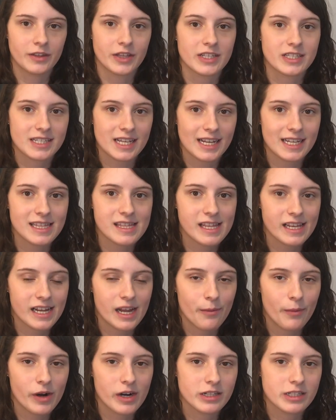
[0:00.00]
The second thing
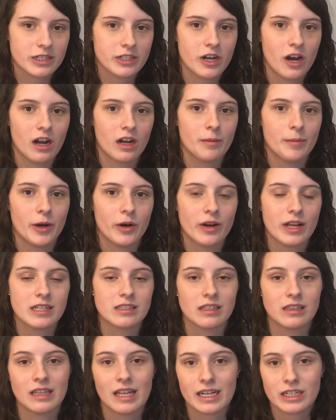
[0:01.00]
I wanted to talk about
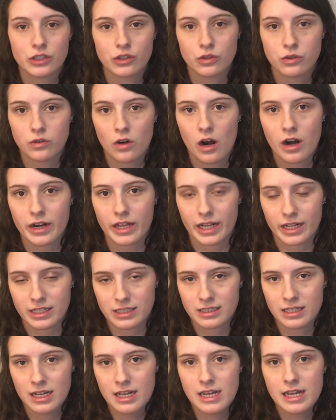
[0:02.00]
is
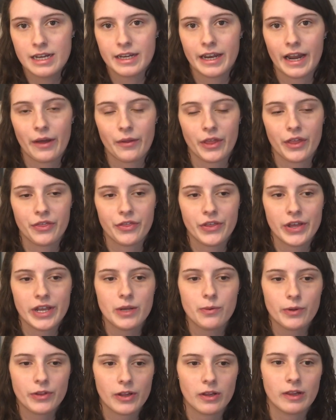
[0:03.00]
electronics. Now the
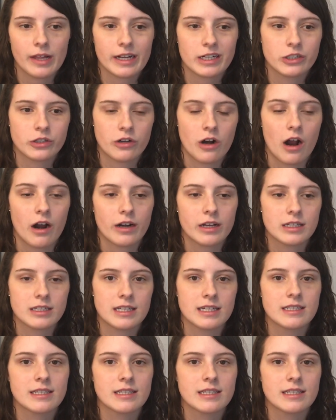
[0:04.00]
thing with electronics